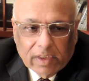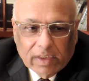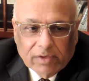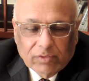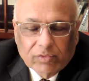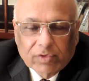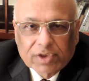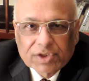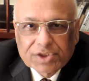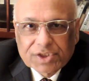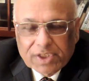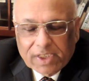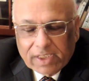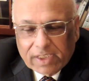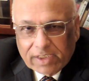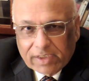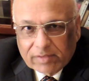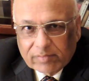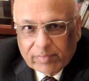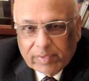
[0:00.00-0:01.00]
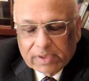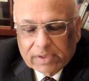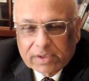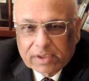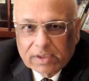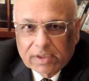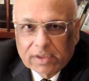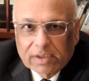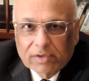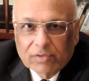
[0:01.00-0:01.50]
and you can share it
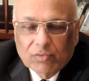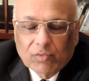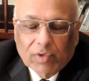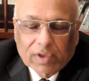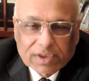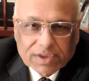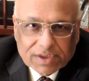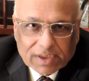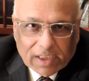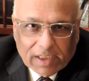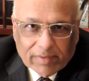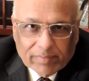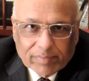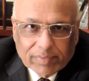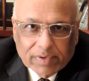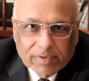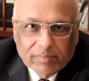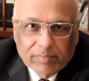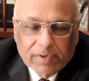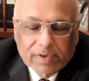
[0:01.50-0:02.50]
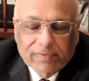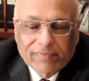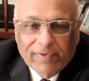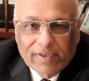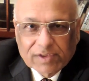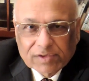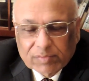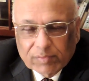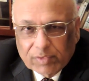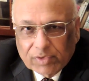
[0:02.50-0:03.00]
with WhatsApp, with
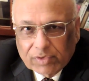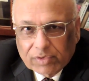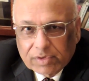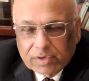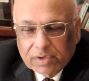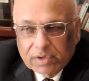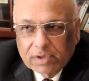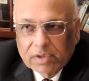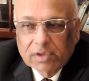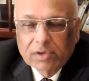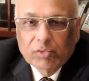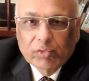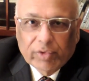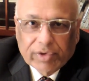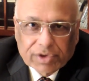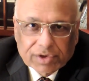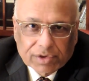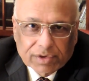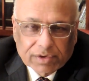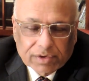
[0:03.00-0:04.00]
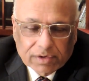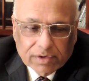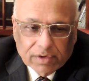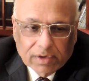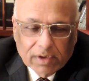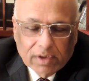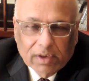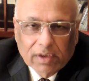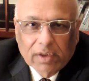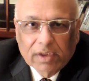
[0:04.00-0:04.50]
Facebook, Twitter,
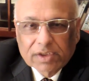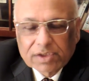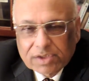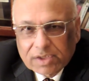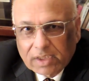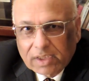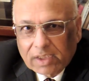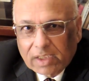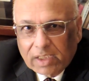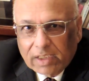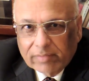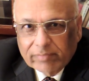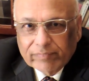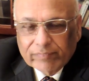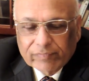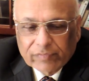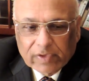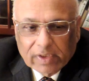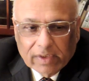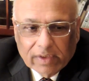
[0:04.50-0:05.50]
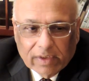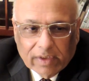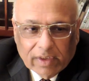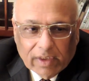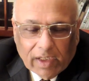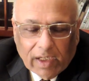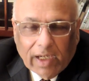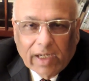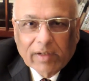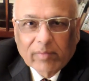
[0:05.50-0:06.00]
Instagram,
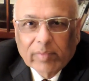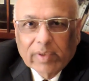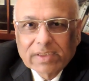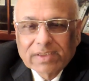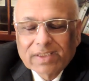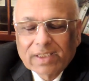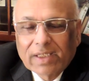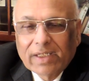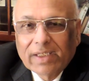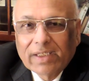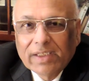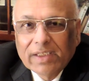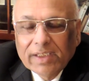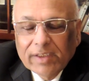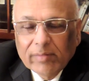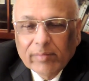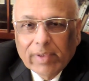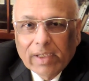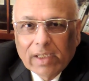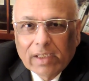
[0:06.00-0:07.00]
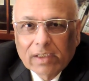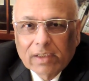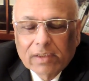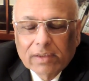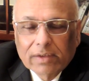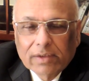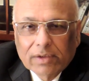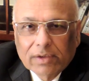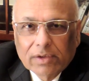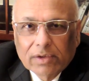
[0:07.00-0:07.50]
and by sending email
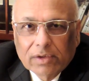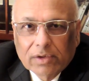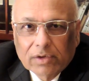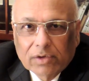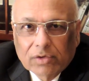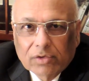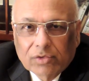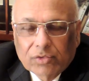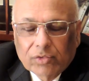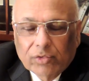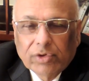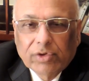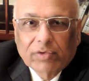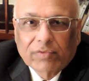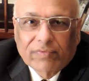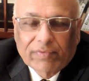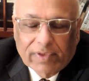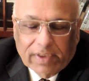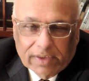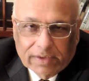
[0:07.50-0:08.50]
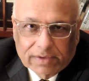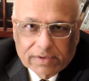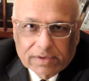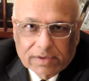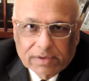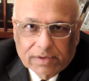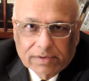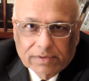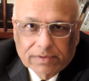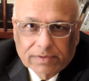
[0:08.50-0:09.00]
to your
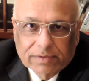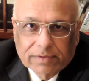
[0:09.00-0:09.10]
friends.